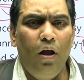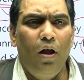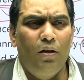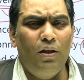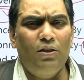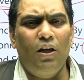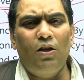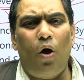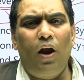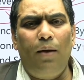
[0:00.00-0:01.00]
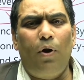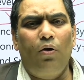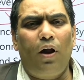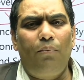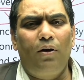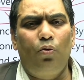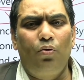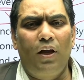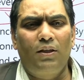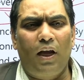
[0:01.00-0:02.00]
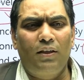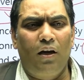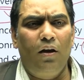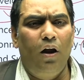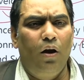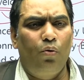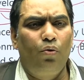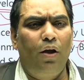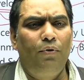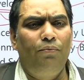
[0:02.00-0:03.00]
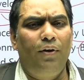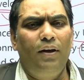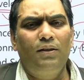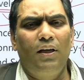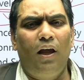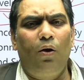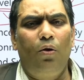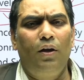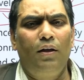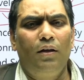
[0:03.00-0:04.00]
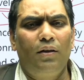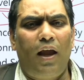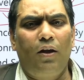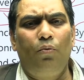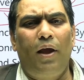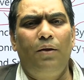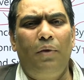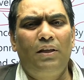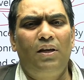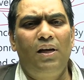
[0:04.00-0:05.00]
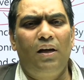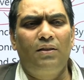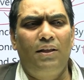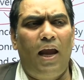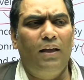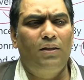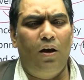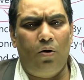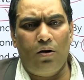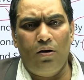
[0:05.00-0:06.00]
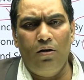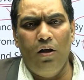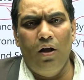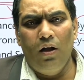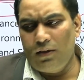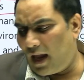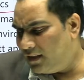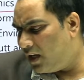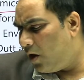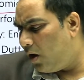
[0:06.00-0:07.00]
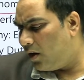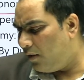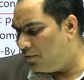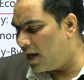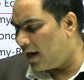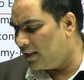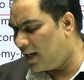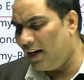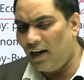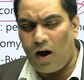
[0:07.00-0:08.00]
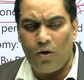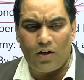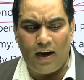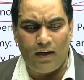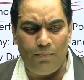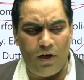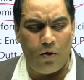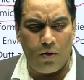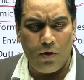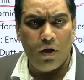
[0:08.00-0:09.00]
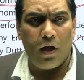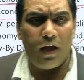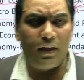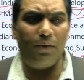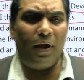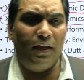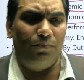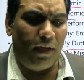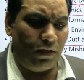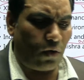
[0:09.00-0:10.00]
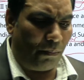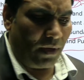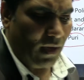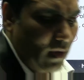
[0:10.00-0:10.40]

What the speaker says: This is all about our today's session. Today we finish here only. Thank you very much, dears. Thanks a lot. Thanks a lot. If there is any doubt, let me know. Otherwise, we stop here.